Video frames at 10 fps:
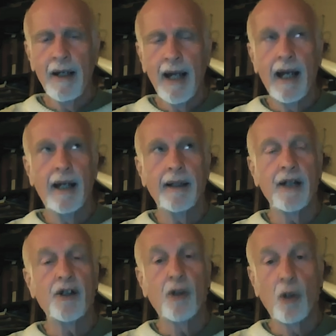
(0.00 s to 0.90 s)
and
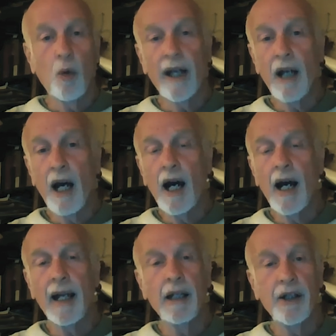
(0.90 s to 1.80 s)
it's quite
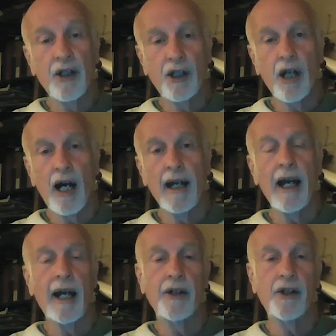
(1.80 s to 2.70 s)
high in the sky
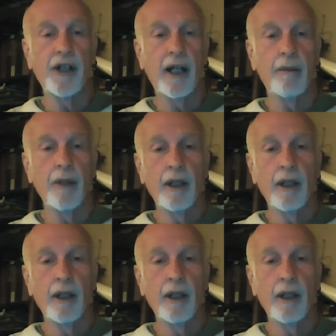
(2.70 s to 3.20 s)
as uh,